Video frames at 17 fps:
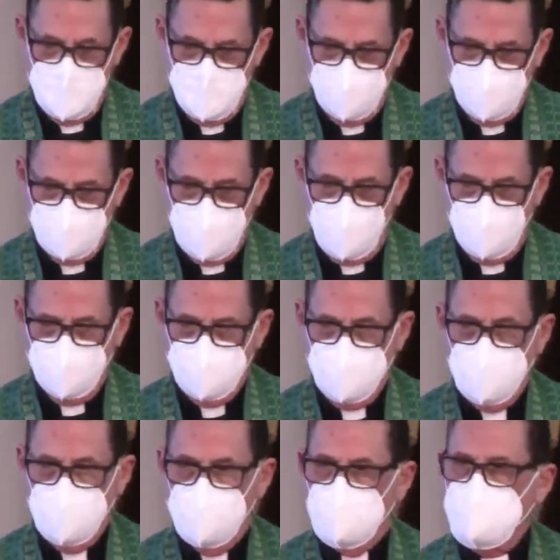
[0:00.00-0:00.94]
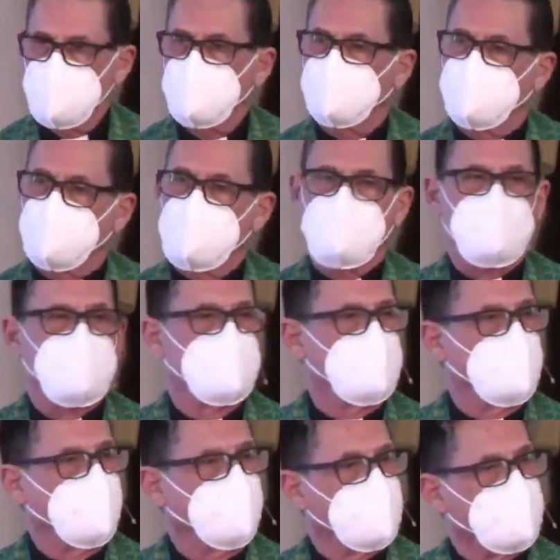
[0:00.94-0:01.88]
With all the
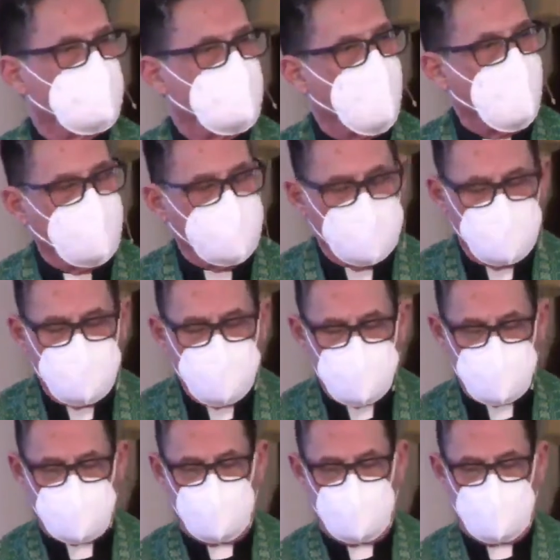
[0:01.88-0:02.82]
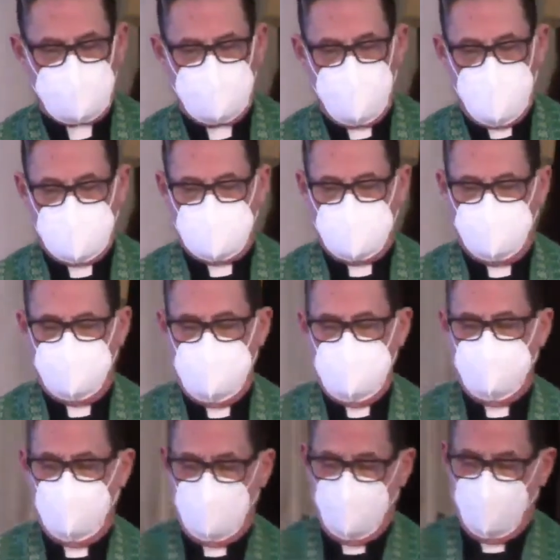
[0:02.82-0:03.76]
division and the growing disrespect that
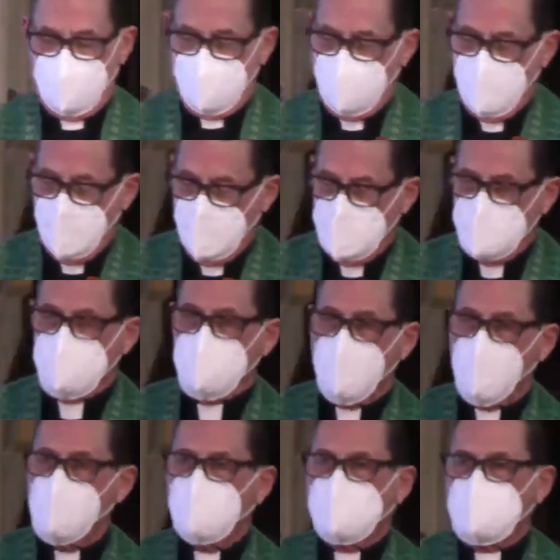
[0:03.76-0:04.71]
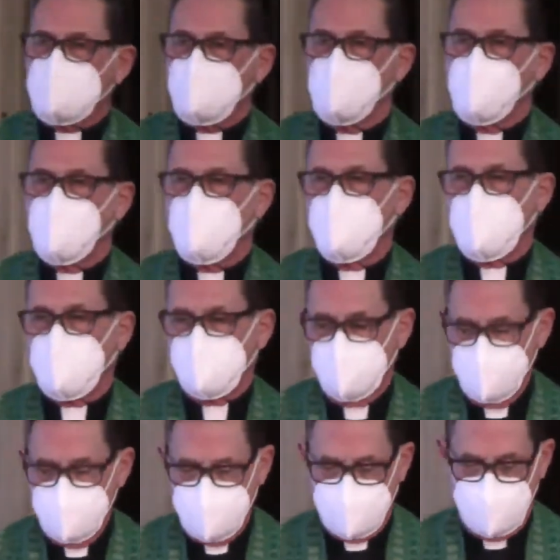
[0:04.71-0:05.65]
people were showing toward
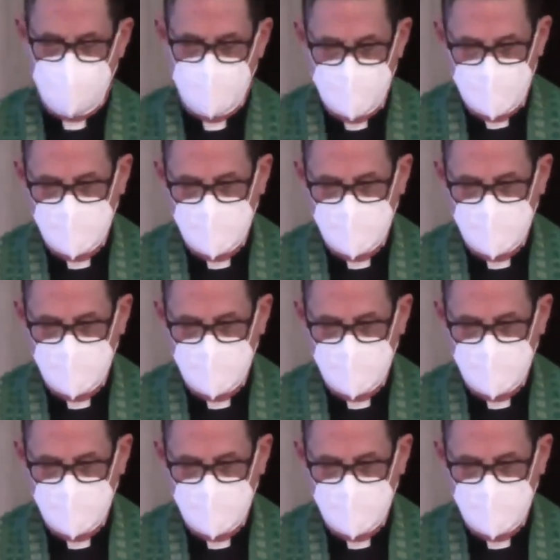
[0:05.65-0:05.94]
others,